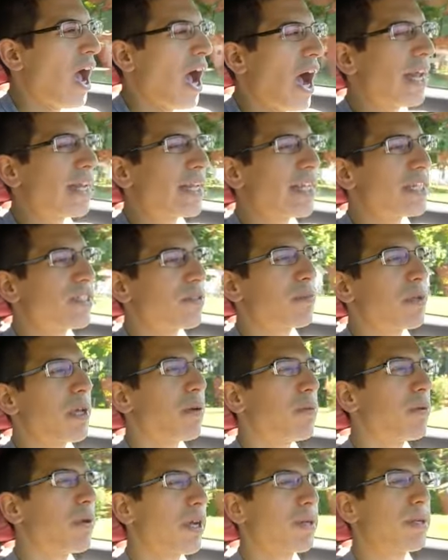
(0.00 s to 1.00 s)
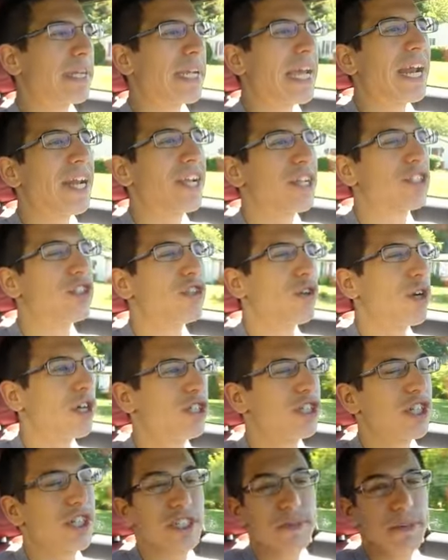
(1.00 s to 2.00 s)
I need to be able to get it to a
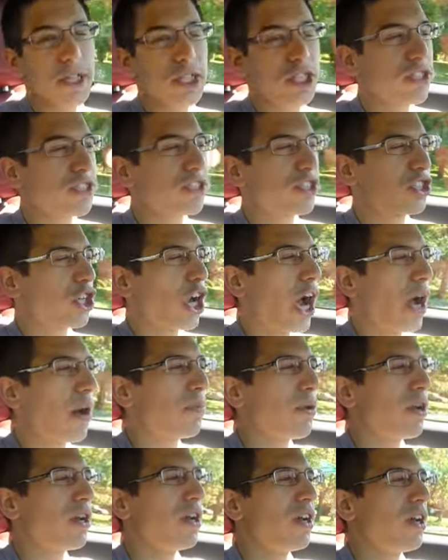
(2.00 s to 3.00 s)
transmission shop.